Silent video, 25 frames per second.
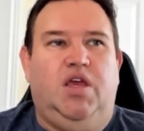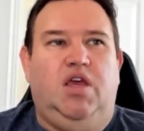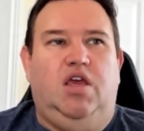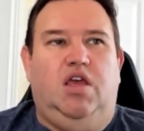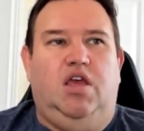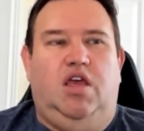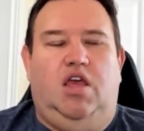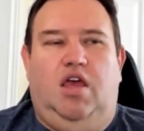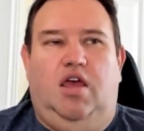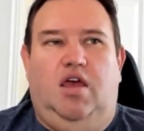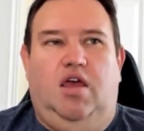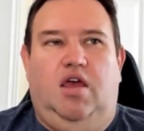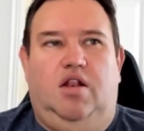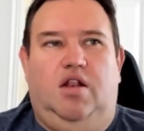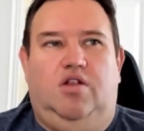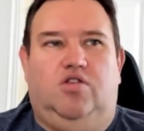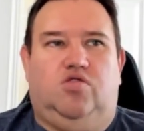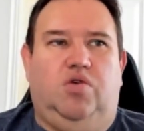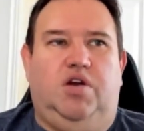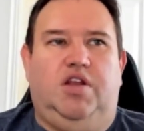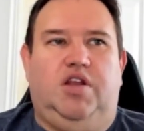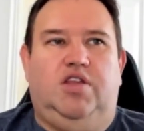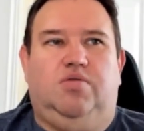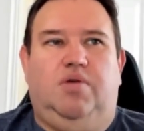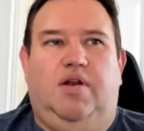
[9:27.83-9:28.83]
In
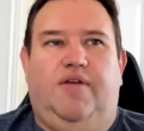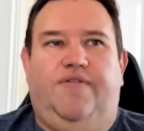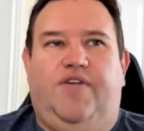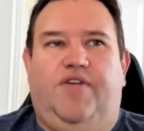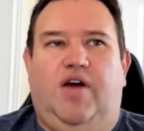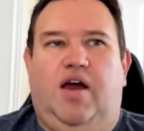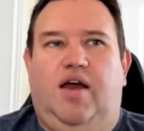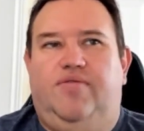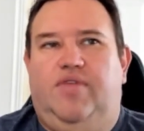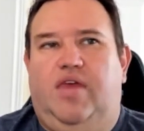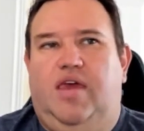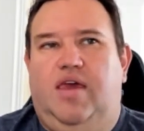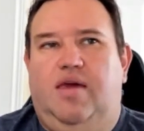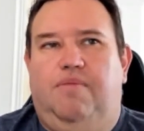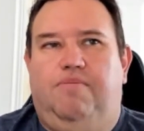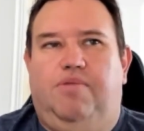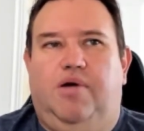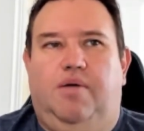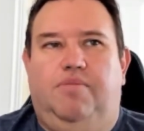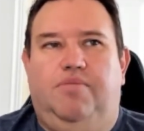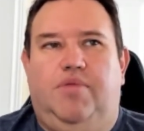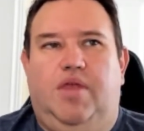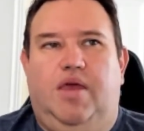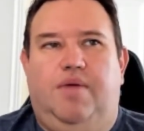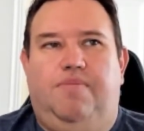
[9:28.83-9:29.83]
2025, the
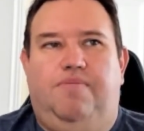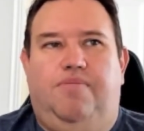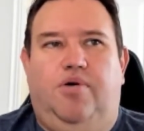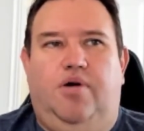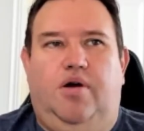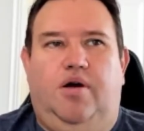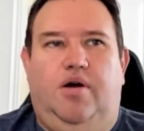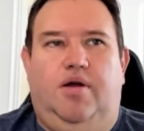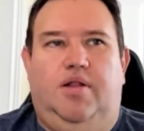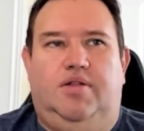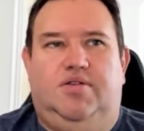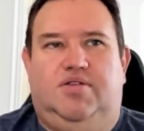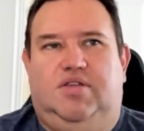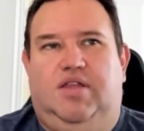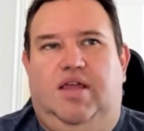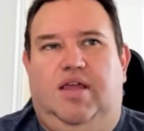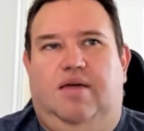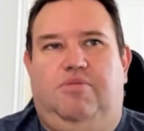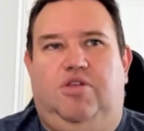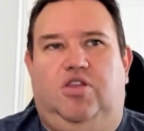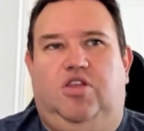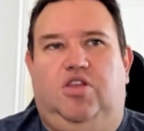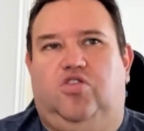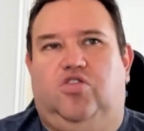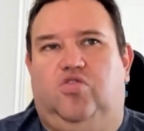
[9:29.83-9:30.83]
income they puts them
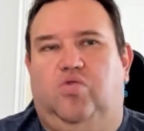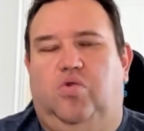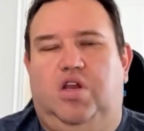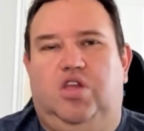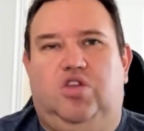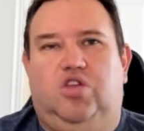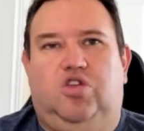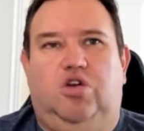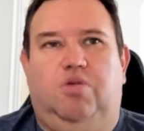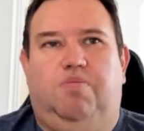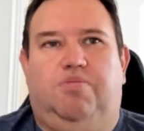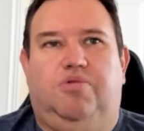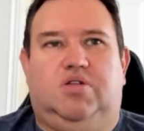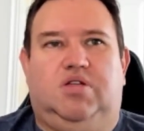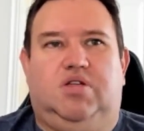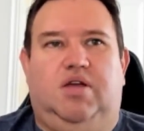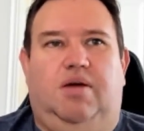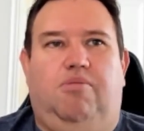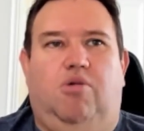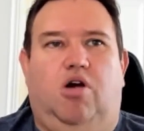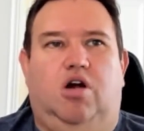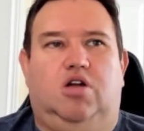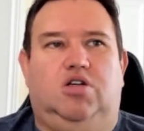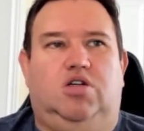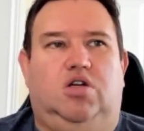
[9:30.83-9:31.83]
in the 22%
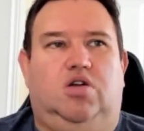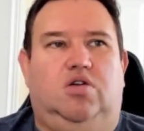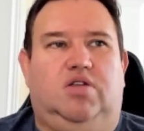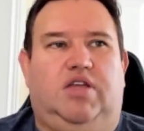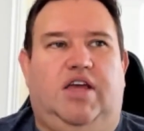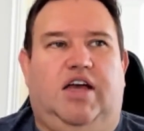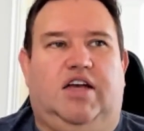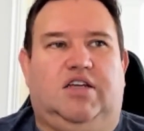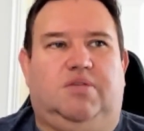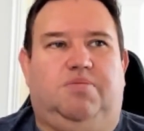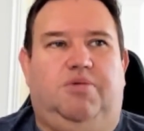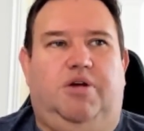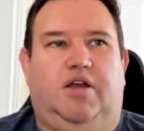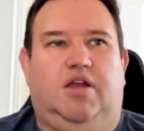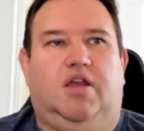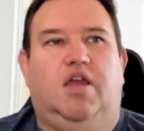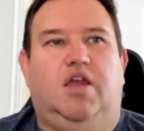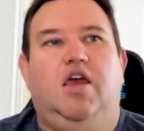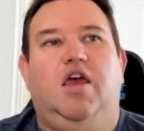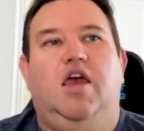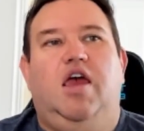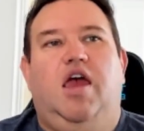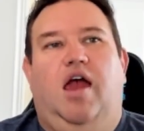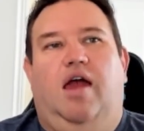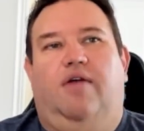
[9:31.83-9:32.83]
marginal tax break.
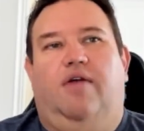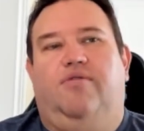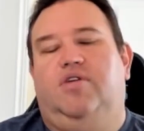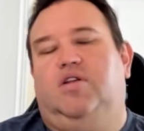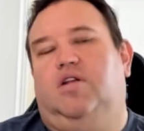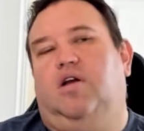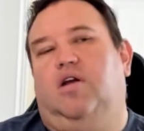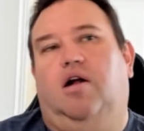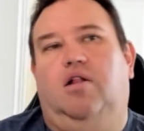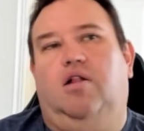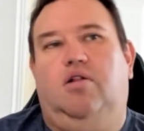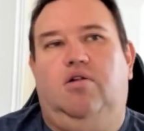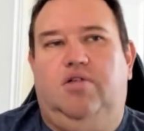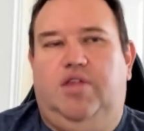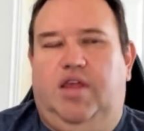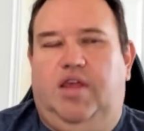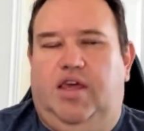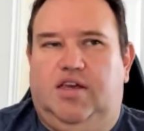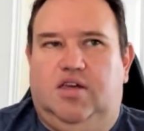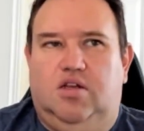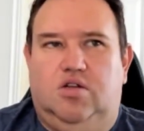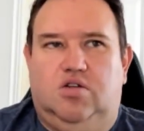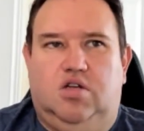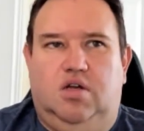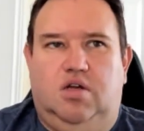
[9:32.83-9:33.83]
Every dollar they
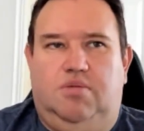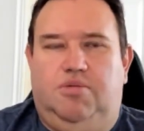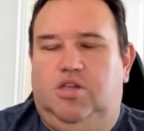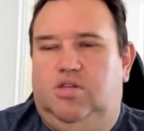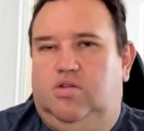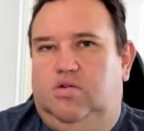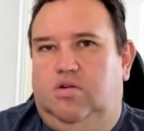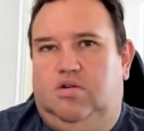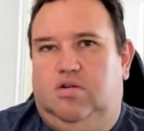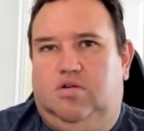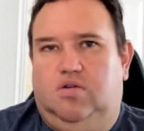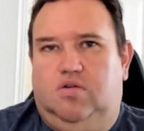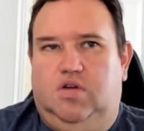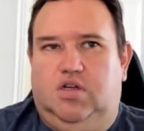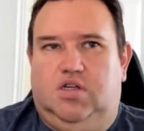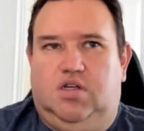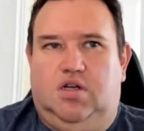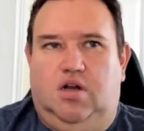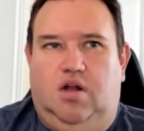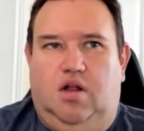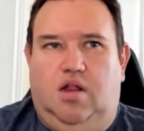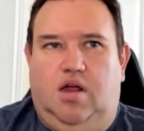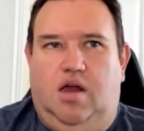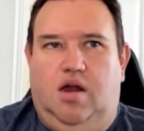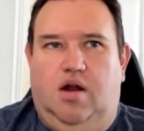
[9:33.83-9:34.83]
contribute to a
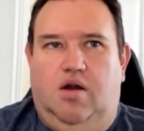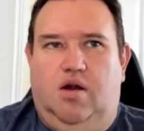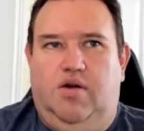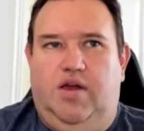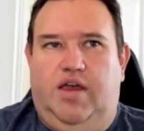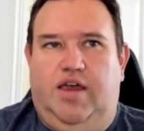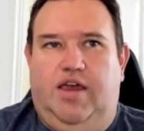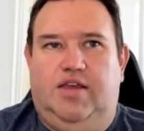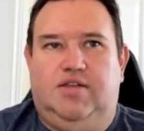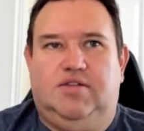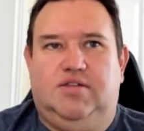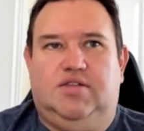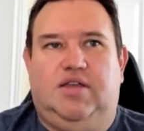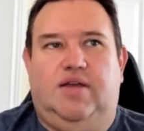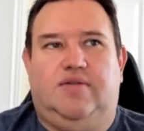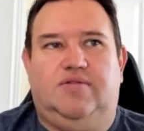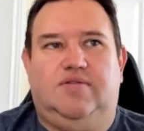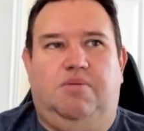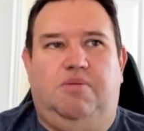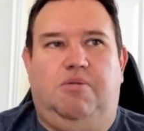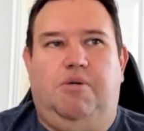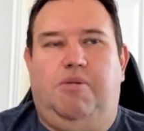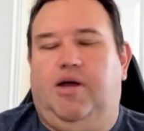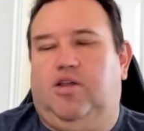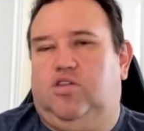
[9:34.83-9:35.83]
traditional IRA saves
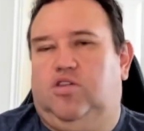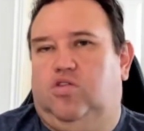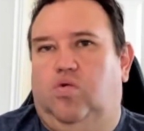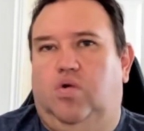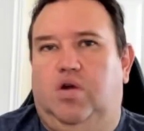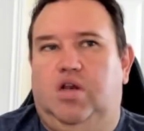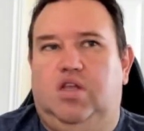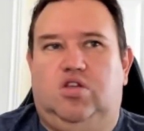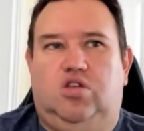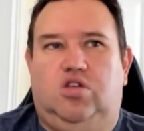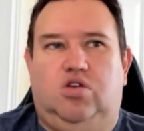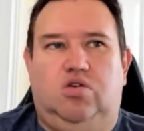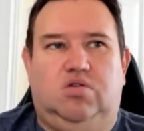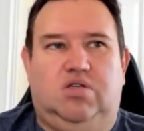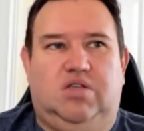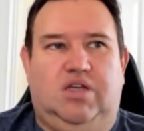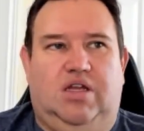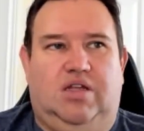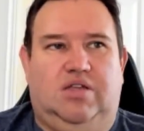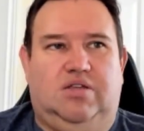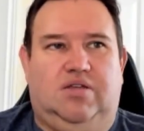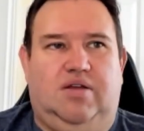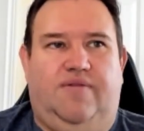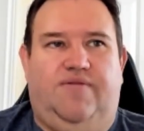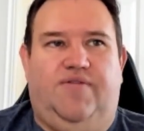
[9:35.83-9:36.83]
them about 22
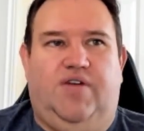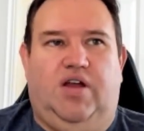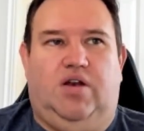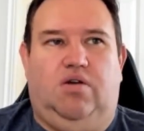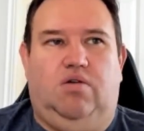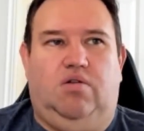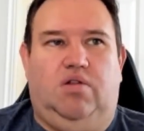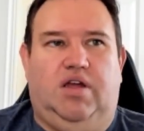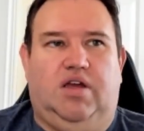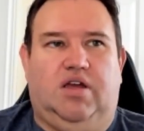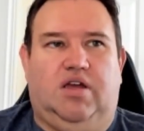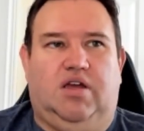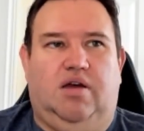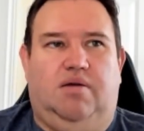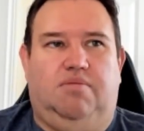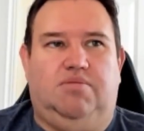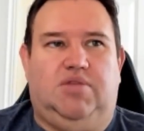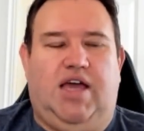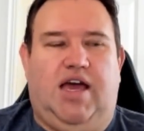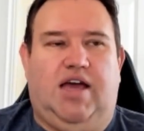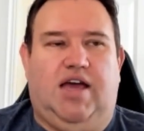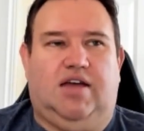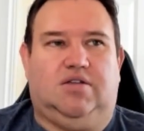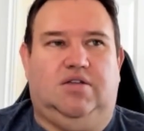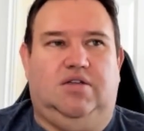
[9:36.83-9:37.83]
cents in federal income
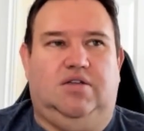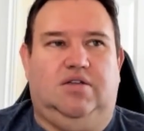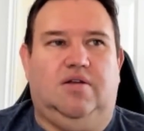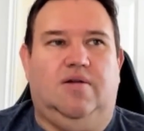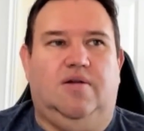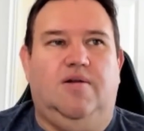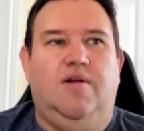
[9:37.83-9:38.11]
taxes.